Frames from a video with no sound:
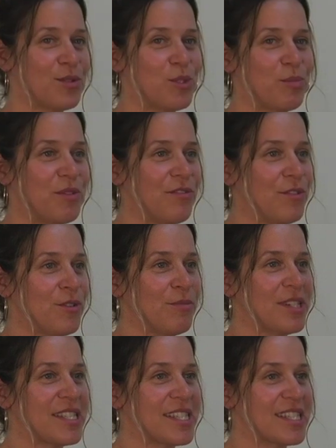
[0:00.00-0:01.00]
whose
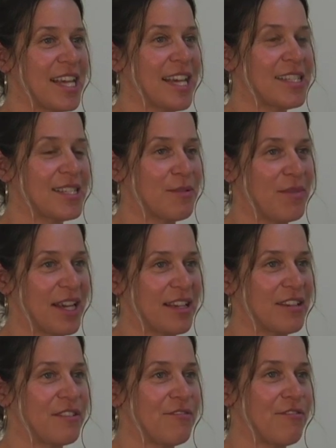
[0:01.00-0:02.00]
performance is
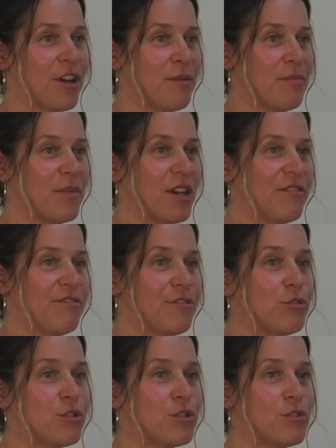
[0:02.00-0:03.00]
estimated from a
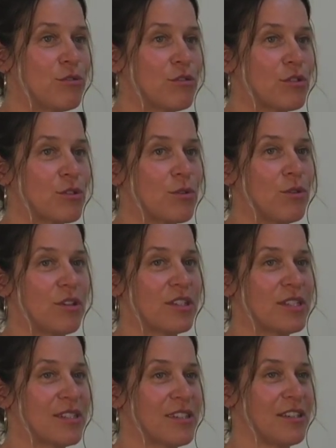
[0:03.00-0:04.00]
few student
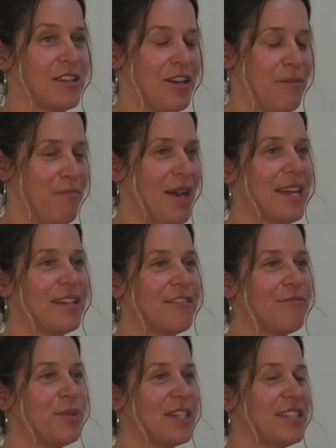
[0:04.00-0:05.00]
scores might
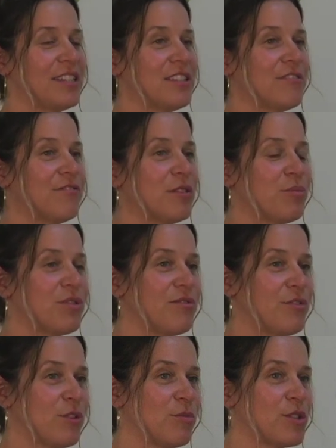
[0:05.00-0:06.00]
have been in a different
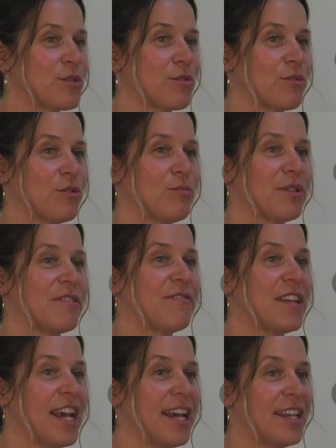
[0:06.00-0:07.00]
performance group if
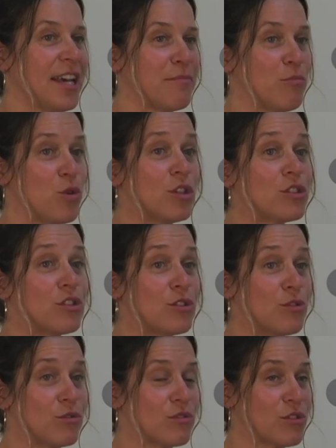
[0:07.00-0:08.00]
they had had more
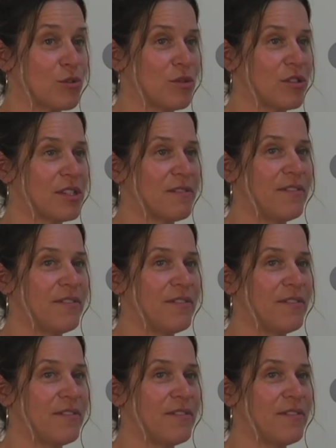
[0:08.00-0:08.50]
student scores